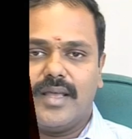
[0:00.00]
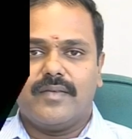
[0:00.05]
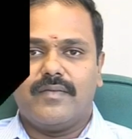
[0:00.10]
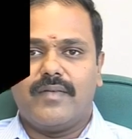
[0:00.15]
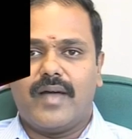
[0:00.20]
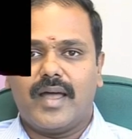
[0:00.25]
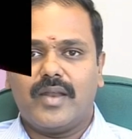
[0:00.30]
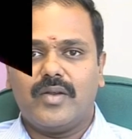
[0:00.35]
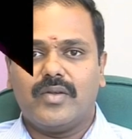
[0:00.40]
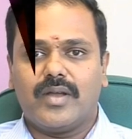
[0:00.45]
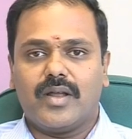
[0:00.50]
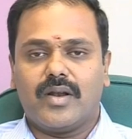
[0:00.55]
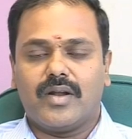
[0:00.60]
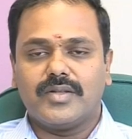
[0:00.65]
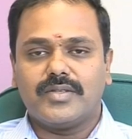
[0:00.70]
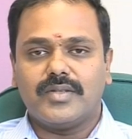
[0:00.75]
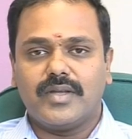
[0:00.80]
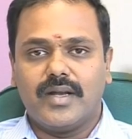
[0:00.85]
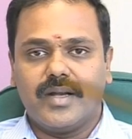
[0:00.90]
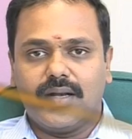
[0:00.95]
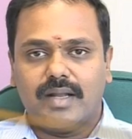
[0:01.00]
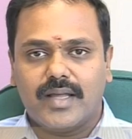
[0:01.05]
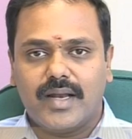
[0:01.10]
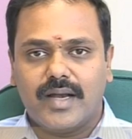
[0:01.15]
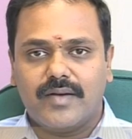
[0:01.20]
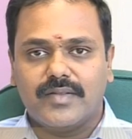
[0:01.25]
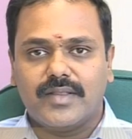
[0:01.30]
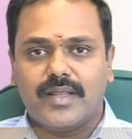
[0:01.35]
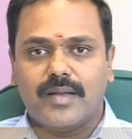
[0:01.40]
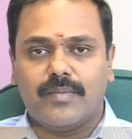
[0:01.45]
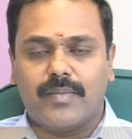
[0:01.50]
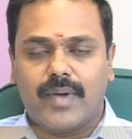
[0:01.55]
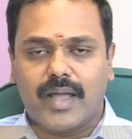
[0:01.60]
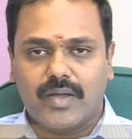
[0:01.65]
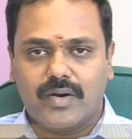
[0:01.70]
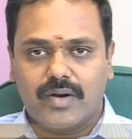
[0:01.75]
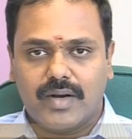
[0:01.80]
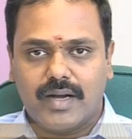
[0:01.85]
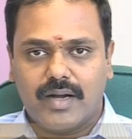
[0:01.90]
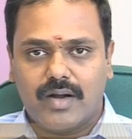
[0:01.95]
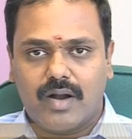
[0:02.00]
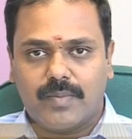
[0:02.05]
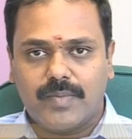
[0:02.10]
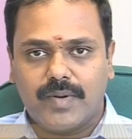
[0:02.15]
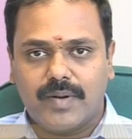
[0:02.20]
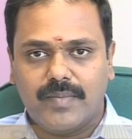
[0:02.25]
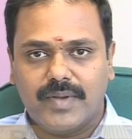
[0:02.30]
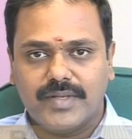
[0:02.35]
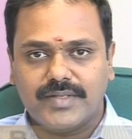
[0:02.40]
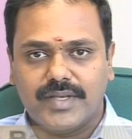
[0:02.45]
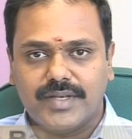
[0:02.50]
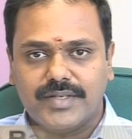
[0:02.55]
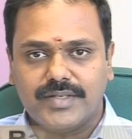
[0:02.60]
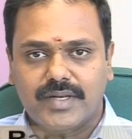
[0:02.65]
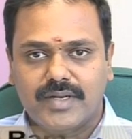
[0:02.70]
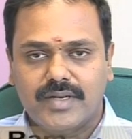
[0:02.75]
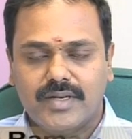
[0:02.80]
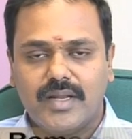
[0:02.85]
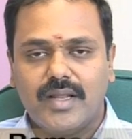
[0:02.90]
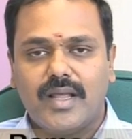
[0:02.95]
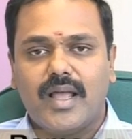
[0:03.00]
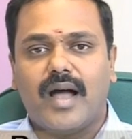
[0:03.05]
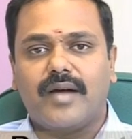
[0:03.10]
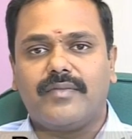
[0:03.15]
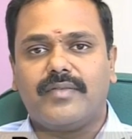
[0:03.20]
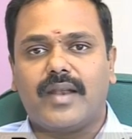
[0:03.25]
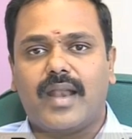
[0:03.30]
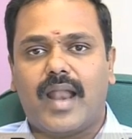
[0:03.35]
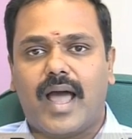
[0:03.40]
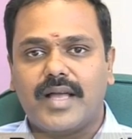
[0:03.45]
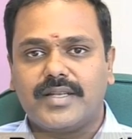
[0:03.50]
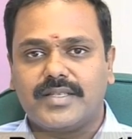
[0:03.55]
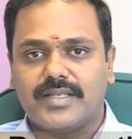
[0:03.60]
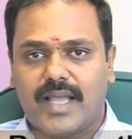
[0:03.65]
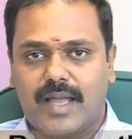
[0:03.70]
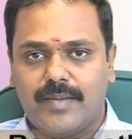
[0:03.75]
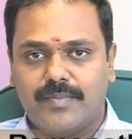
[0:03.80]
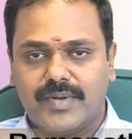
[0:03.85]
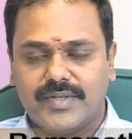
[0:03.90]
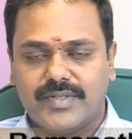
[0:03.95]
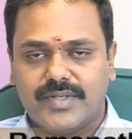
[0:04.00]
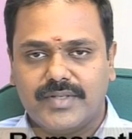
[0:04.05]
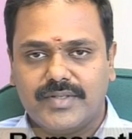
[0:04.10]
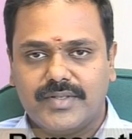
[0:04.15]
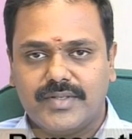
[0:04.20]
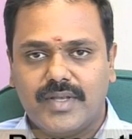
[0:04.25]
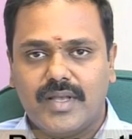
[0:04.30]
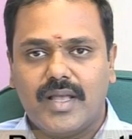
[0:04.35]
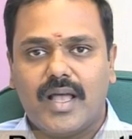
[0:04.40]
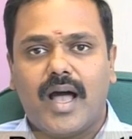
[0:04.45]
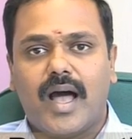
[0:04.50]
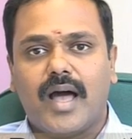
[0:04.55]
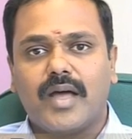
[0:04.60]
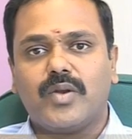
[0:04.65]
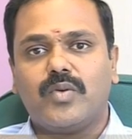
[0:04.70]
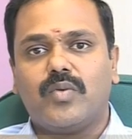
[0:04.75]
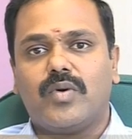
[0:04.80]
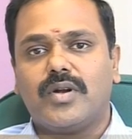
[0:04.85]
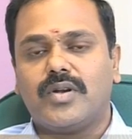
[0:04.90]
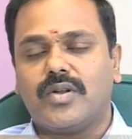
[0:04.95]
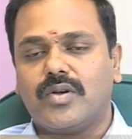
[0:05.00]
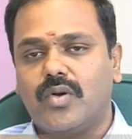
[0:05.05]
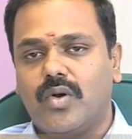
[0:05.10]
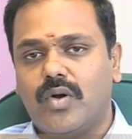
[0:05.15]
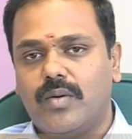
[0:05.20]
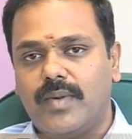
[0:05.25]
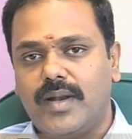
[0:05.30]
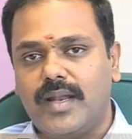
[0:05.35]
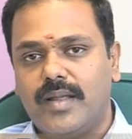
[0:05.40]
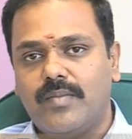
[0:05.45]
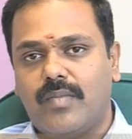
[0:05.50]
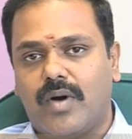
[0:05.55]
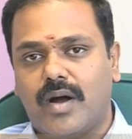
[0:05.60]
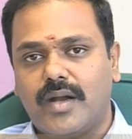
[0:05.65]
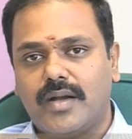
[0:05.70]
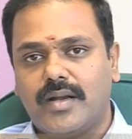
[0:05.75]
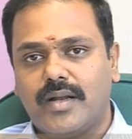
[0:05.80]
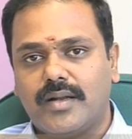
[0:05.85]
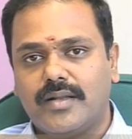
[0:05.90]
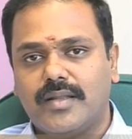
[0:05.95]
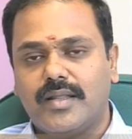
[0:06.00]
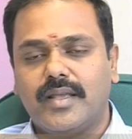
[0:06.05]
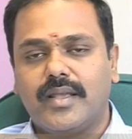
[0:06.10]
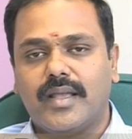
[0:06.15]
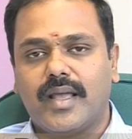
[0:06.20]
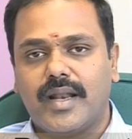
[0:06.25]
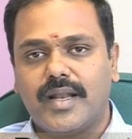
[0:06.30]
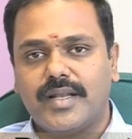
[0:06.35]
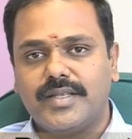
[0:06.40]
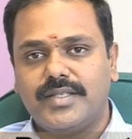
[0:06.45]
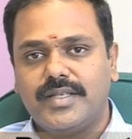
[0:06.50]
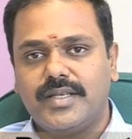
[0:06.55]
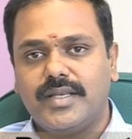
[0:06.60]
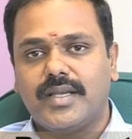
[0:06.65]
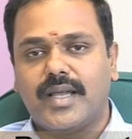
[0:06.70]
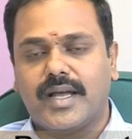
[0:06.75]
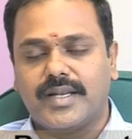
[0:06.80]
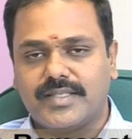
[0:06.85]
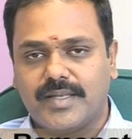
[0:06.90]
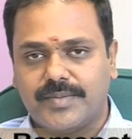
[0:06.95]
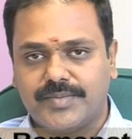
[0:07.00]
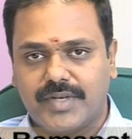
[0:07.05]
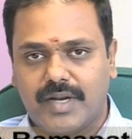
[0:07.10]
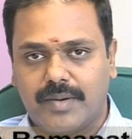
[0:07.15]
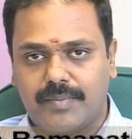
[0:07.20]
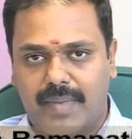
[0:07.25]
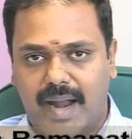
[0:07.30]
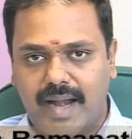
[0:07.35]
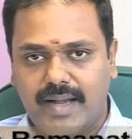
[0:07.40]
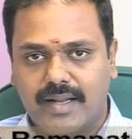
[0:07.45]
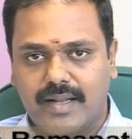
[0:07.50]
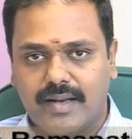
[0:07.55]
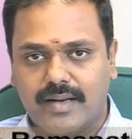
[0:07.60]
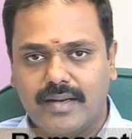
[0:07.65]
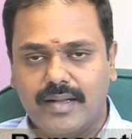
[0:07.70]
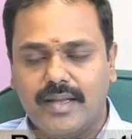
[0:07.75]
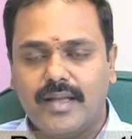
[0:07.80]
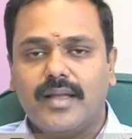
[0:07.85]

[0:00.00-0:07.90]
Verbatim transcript: where you can also integrate with the microgrid optimization of a large campuses, or you want to globally monitor the energy consumption pattern,